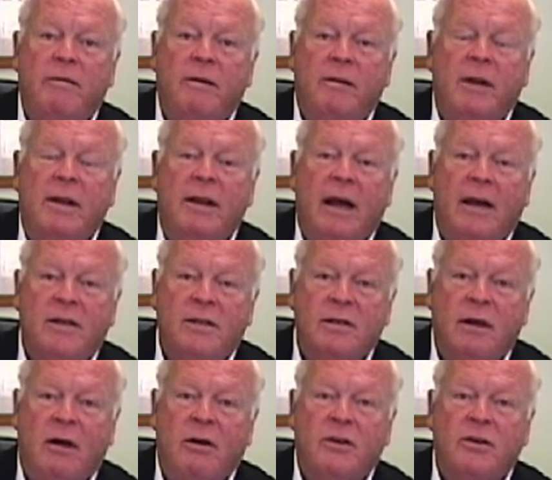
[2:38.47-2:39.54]

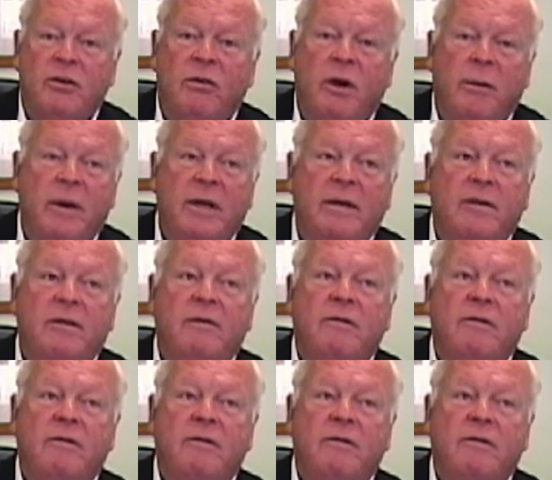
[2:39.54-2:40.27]
$50,000, equipment